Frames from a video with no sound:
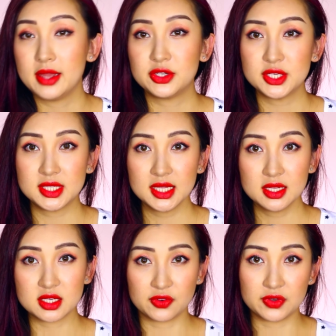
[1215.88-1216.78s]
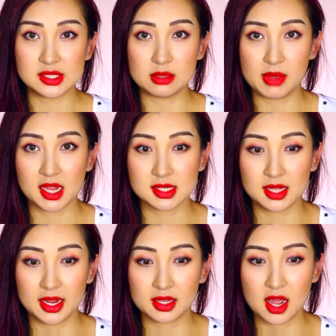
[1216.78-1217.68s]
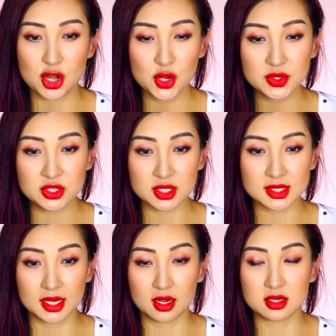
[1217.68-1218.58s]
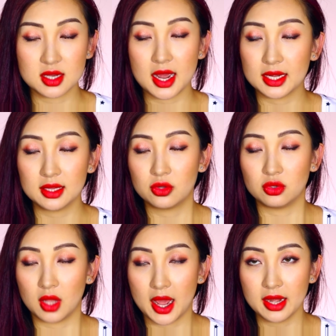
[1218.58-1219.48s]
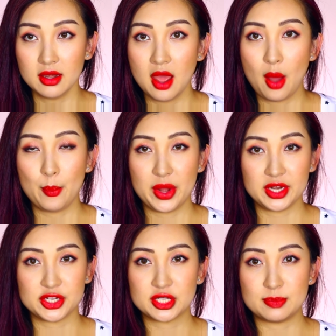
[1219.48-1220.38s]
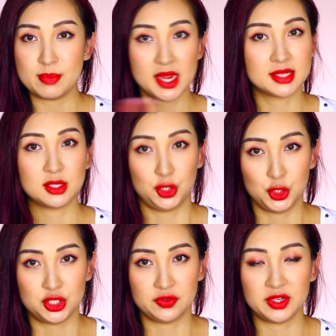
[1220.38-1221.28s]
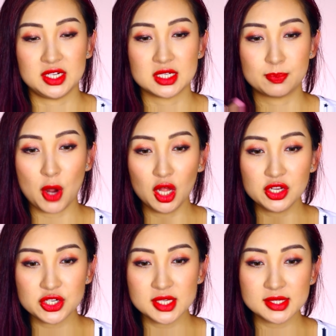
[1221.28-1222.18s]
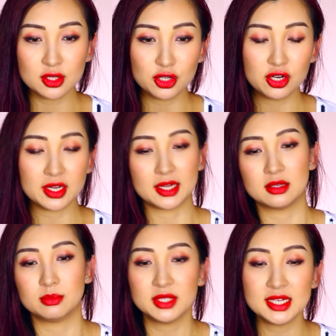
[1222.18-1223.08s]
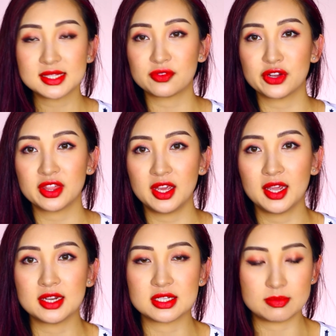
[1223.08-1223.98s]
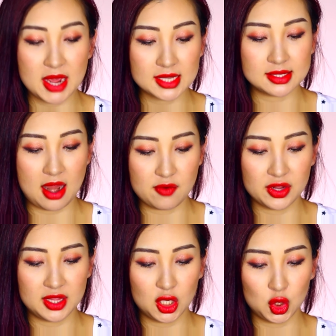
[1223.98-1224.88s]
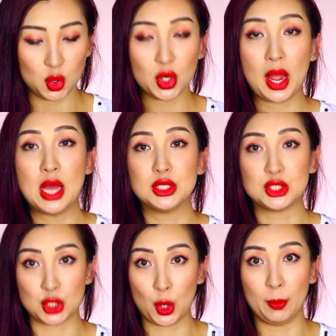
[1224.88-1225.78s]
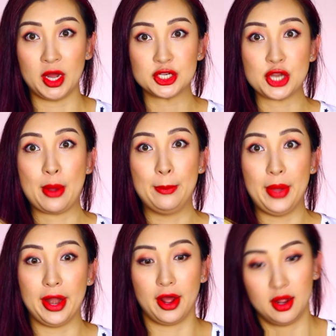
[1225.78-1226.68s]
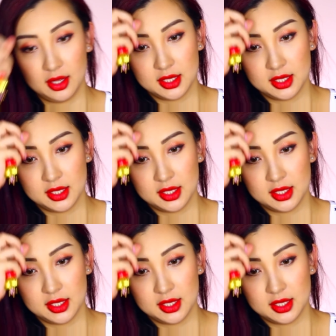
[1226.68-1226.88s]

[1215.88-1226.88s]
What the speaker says: and just see the difference it makes. Like, I know it's just like a tiny little line, but it just makes a huge difference. It just polishes the look, it completes everything, it just makes everything look so much better.